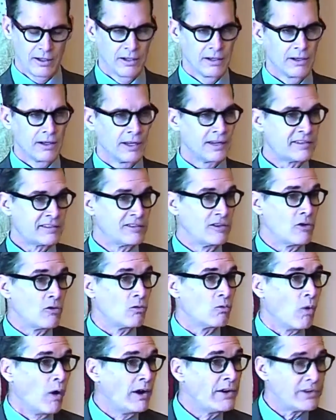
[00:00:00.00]
it's no
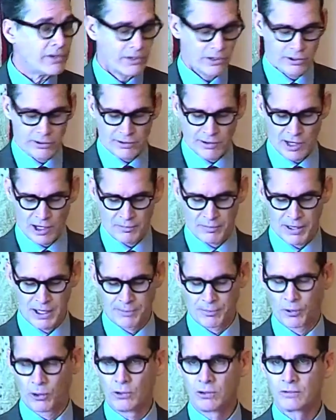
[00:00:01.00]
wonder that
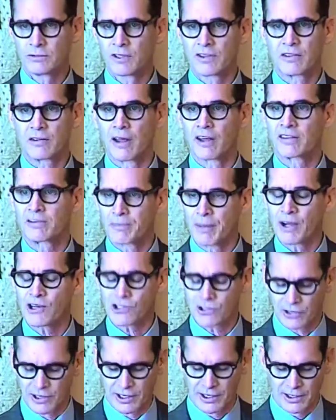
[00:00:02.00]
people,
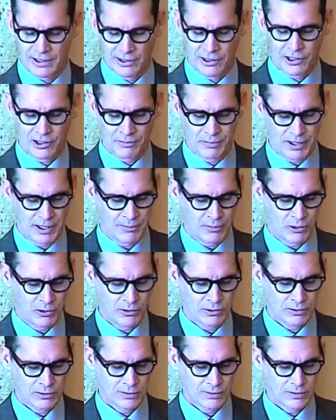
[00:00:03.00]
especially young
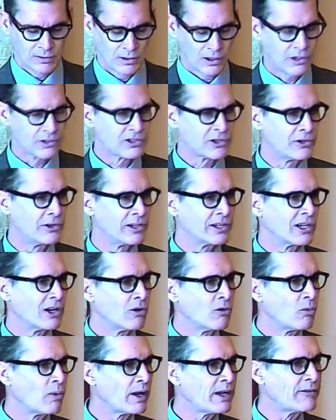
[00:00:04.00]
people, are turning
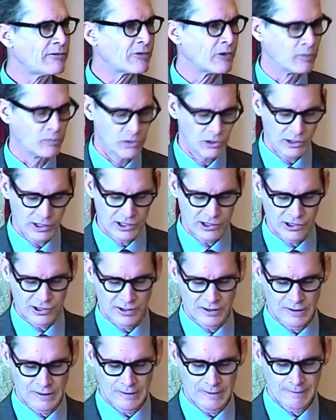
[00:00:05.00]
away from
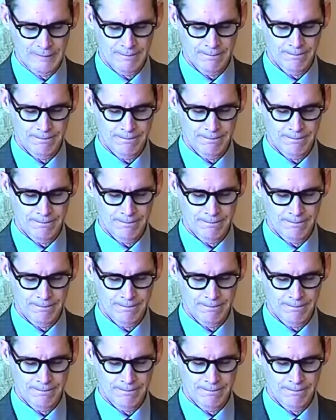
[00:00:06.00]
religion.